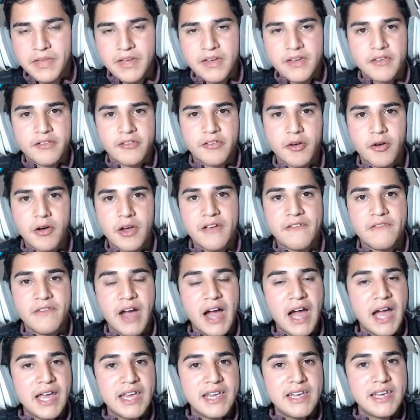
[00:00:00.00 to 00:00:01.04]
So if
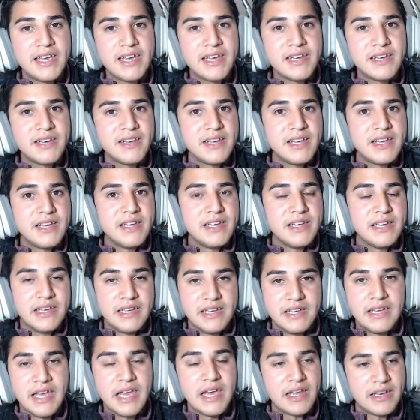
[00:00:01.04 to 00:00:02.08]
I can
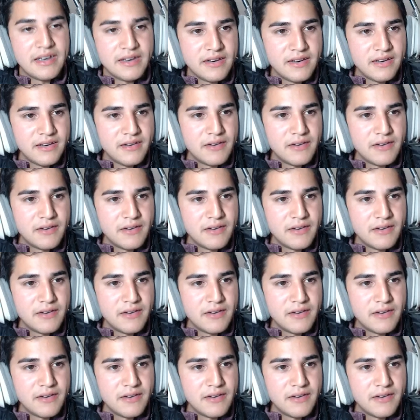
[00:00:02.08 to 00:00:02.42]
get